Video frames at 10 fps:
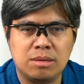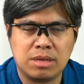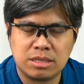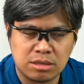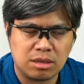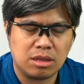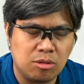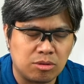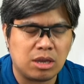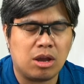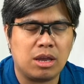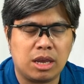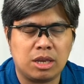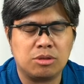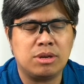that's looking
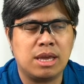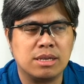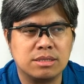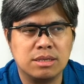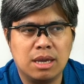into this.